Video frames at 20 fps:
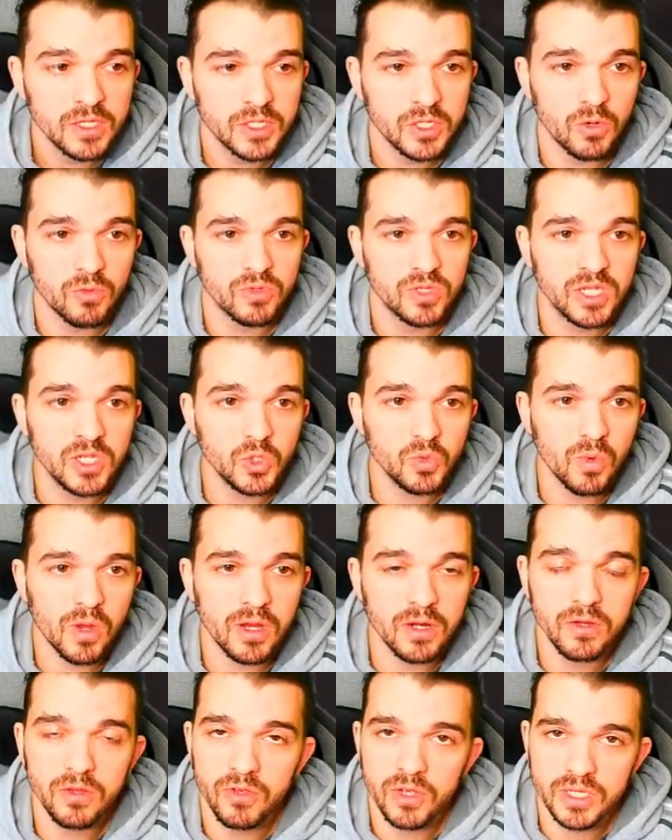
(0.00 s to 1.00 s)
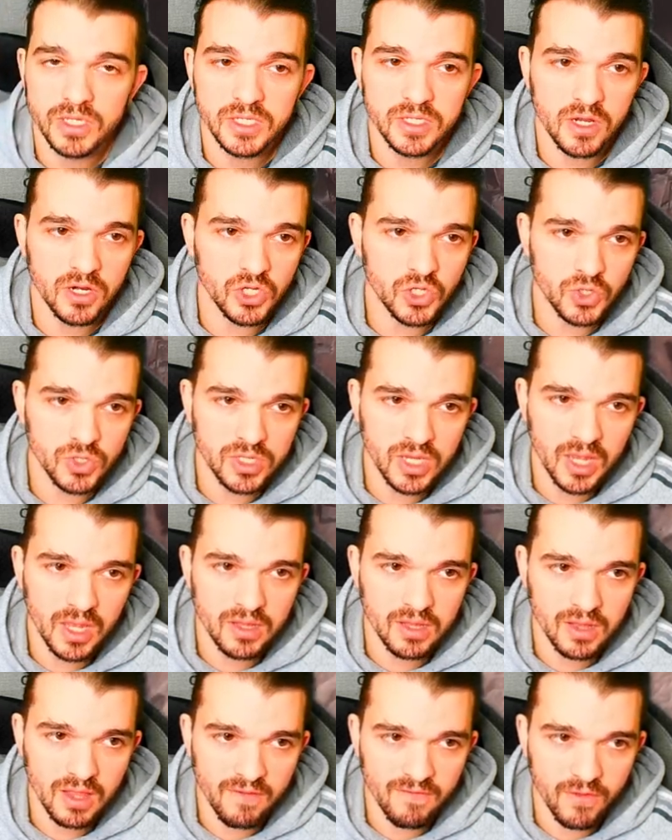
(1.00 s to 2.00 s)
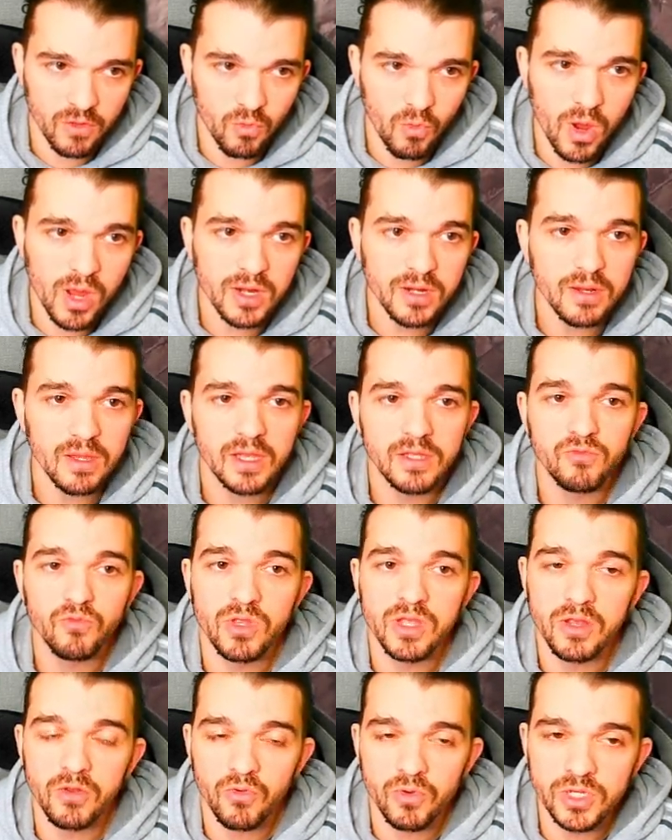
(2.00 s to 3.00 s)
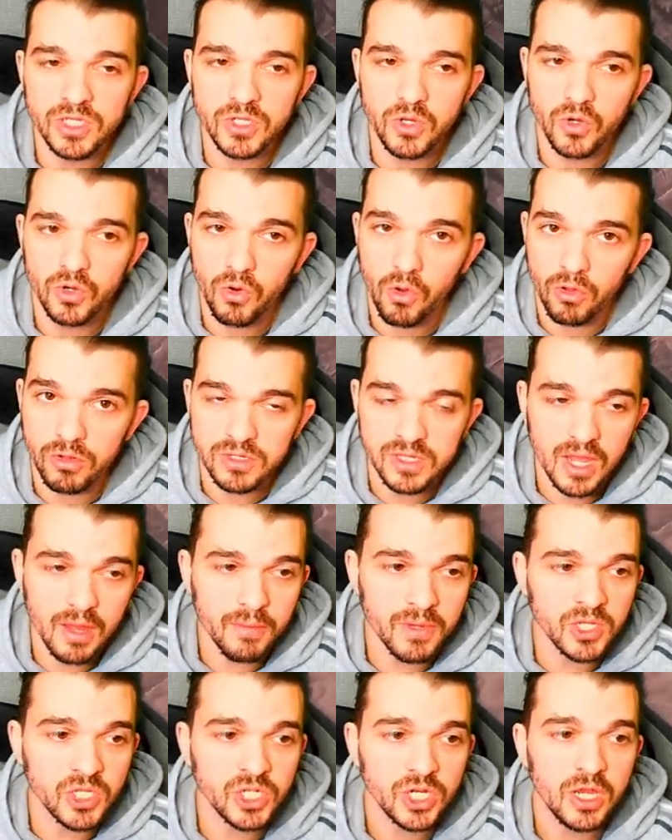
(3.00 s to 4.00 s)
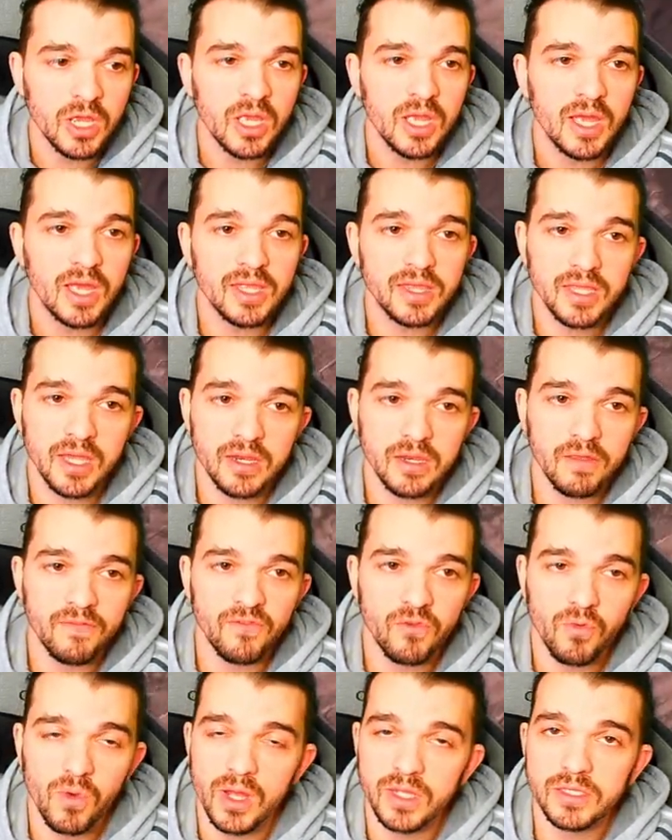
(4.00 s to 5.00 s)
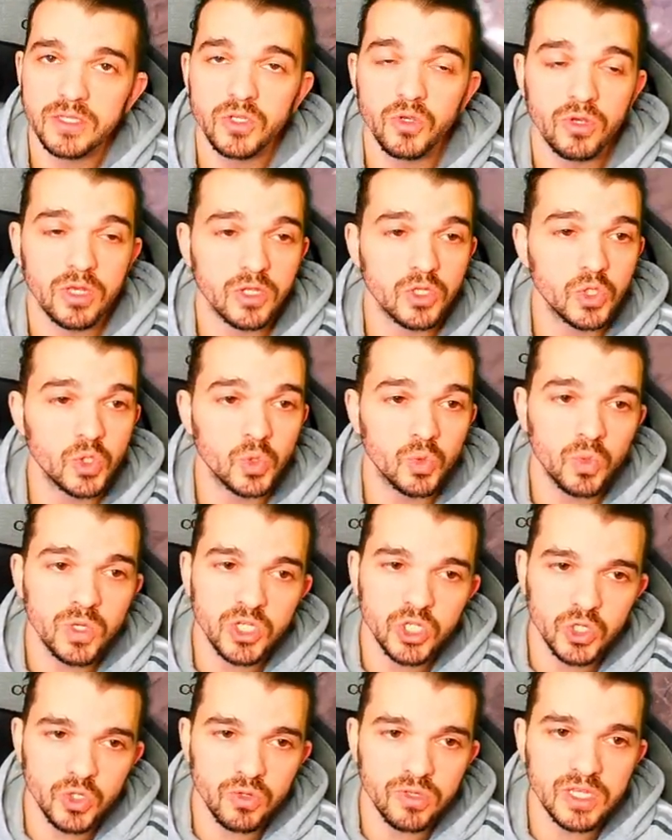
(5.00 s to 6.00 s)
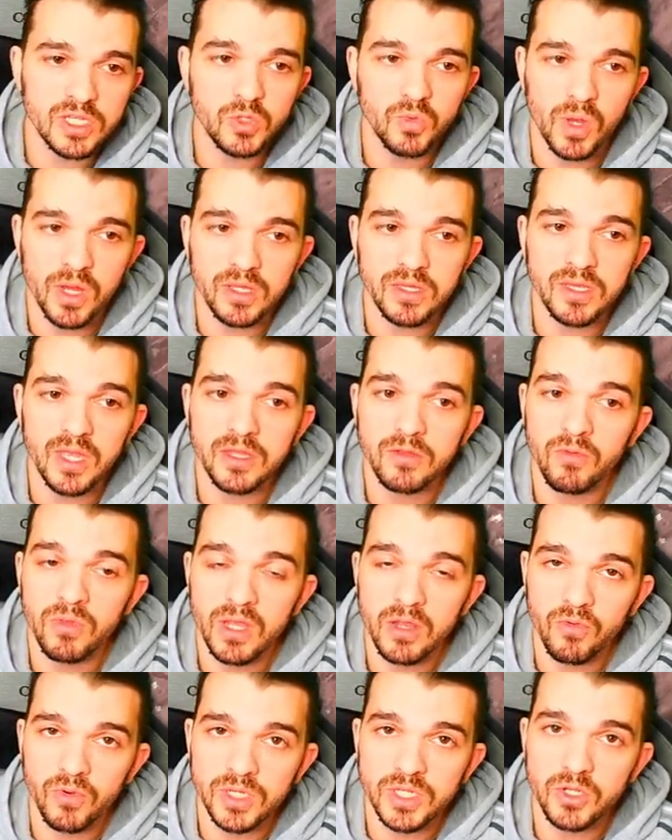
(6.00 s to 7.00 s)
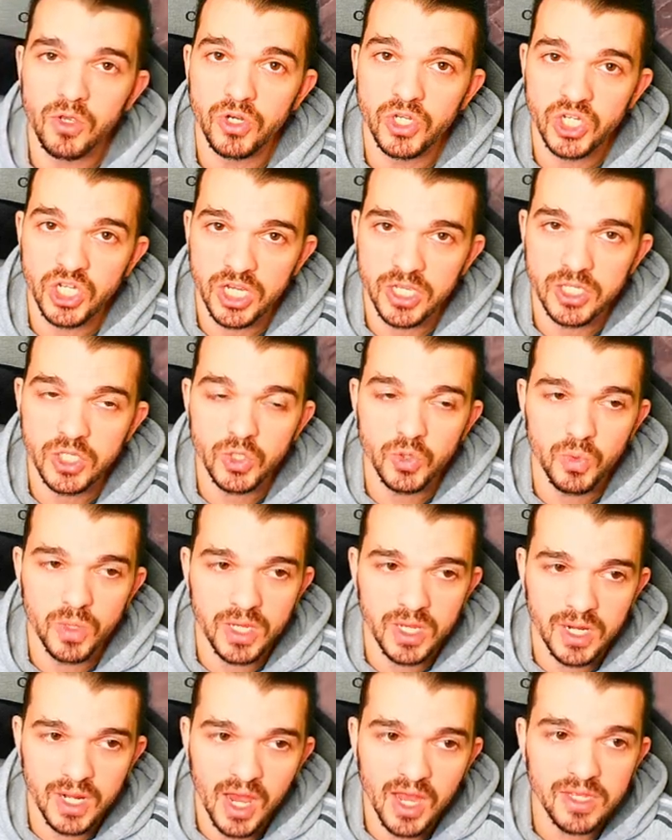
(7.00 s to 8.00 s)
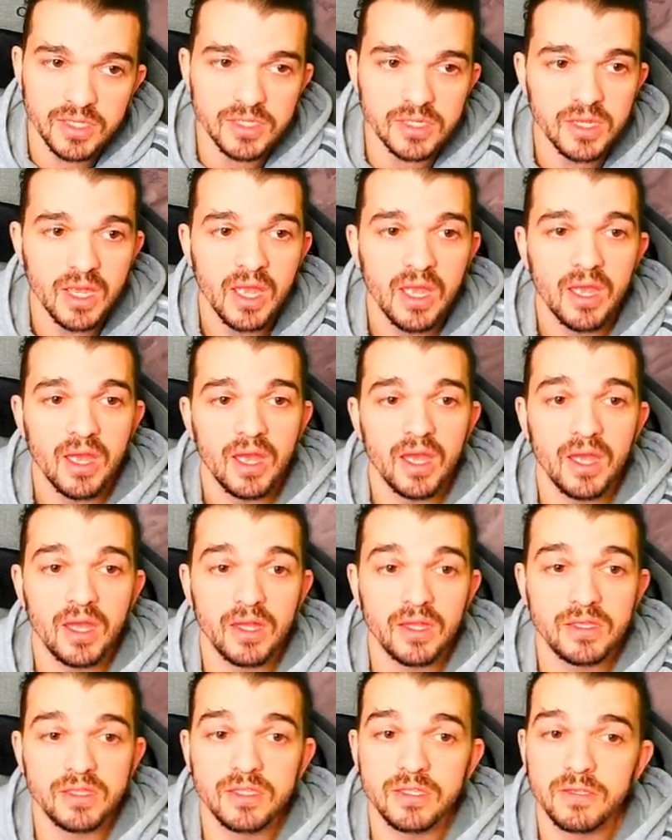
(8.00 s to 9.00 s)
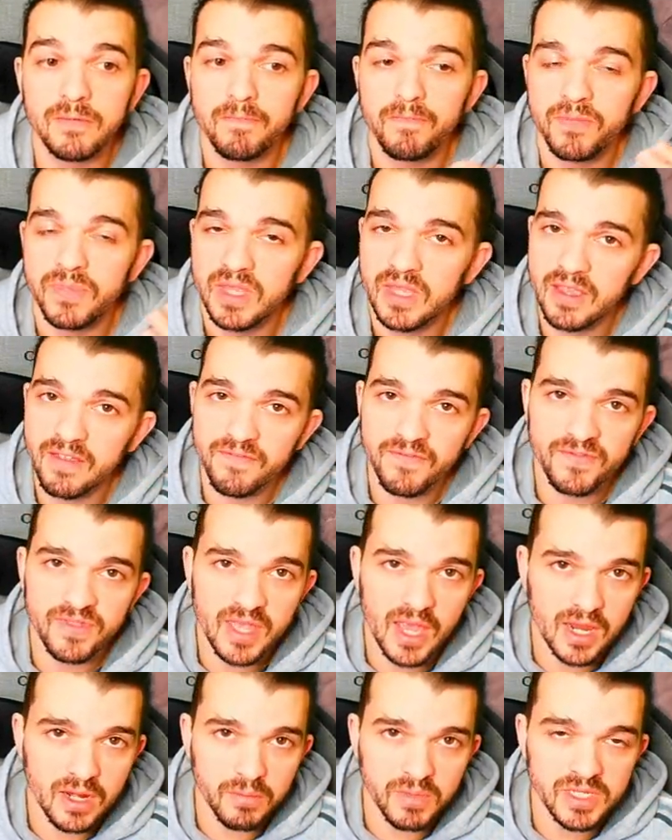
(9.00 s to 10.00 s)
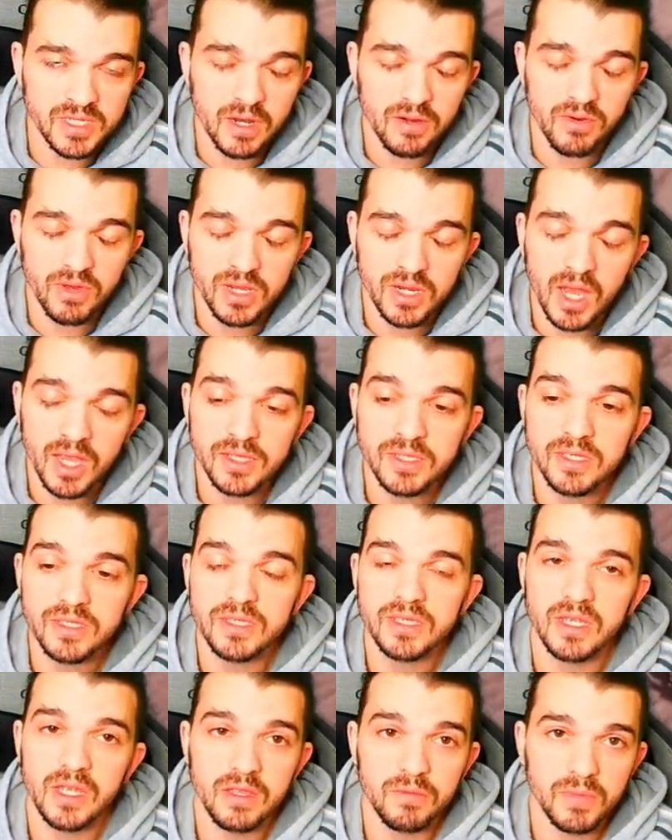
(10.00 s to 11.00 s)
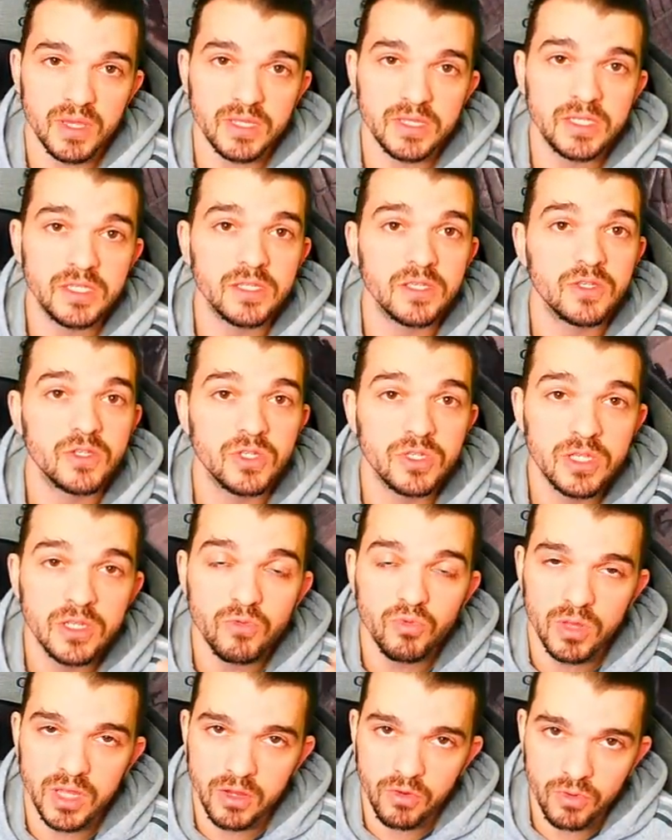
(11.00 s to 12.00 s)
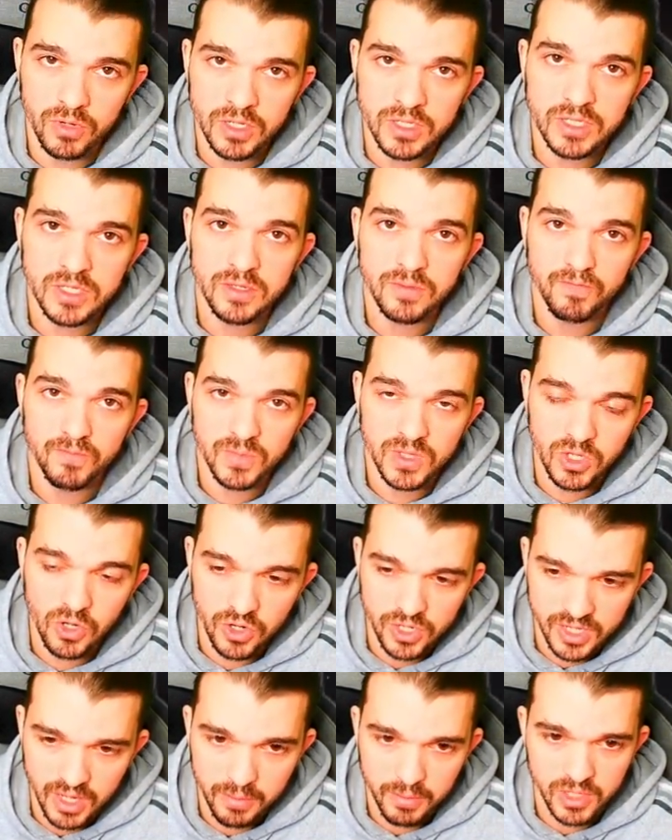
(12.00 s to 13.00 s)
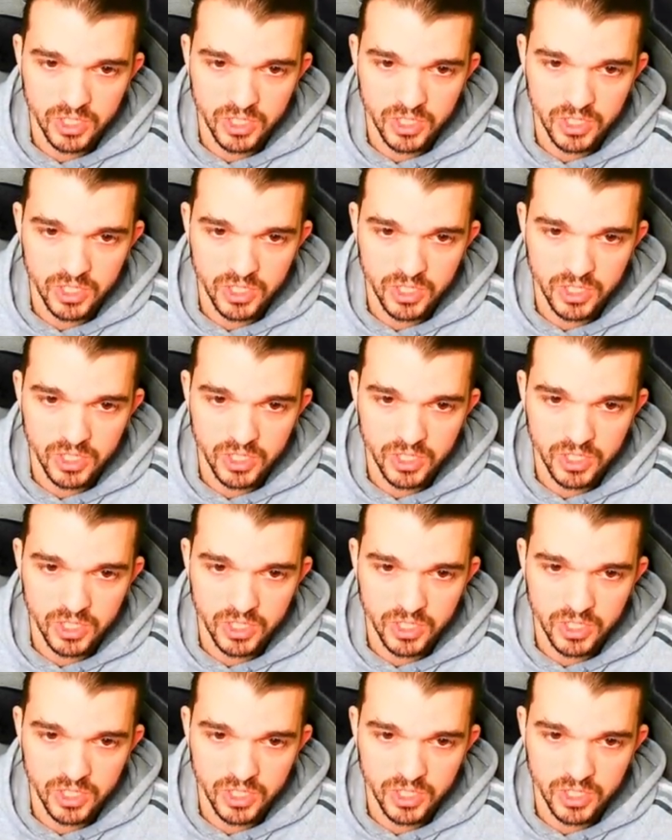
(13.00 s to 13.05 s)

So this one you can start using at level 1, it will increase your cold damage, and then if you want you can switch to this one that will increase your chance to ignite, and if the enemies are ignited, it means it will increase your